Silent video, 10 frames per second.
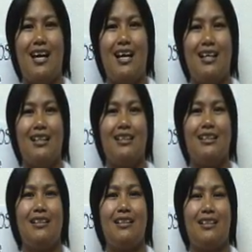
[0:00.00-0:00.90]
and
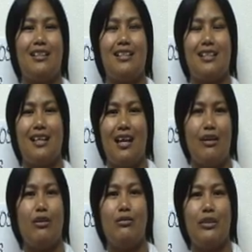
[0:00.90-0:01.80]
I
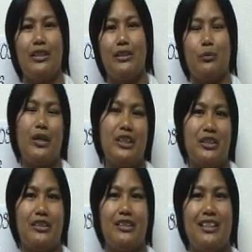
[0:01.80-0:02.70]
always watch
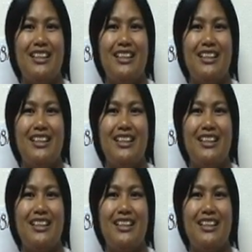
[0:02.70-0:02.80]
her.